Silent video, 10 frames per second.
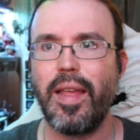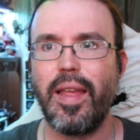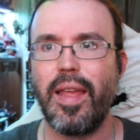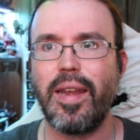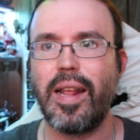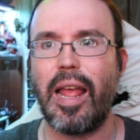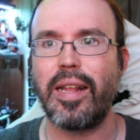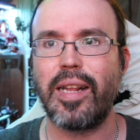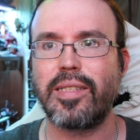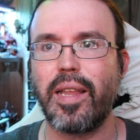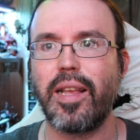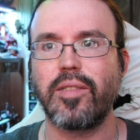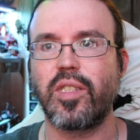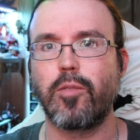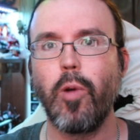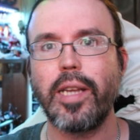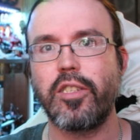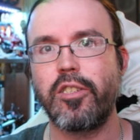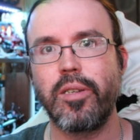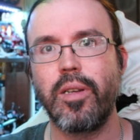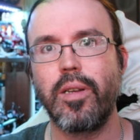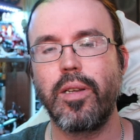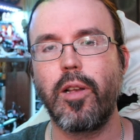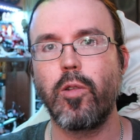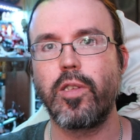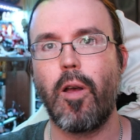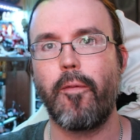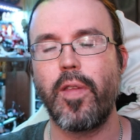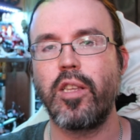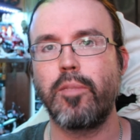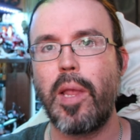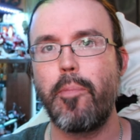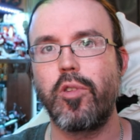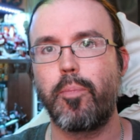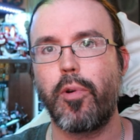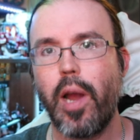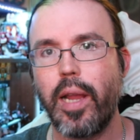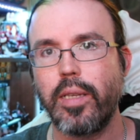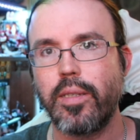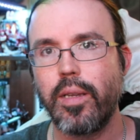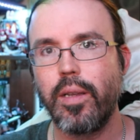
And it, it, it's like a switch goes off in these people's brains